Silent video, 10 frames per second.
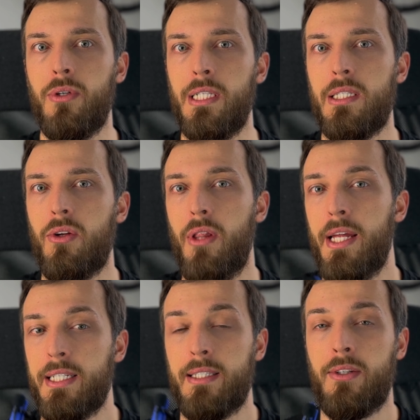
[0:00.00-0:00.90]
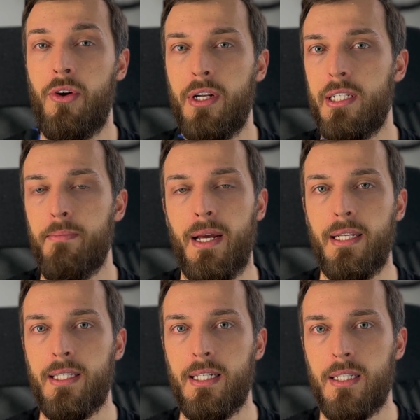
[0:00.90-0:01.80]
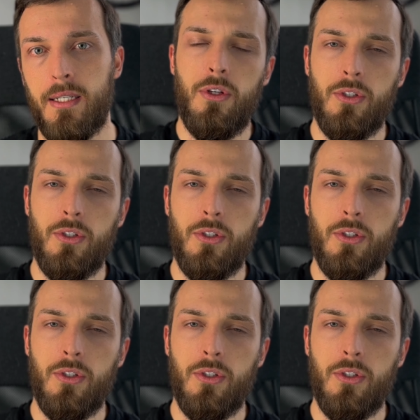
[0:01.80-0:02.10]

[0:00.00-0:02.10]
to install external dependencies.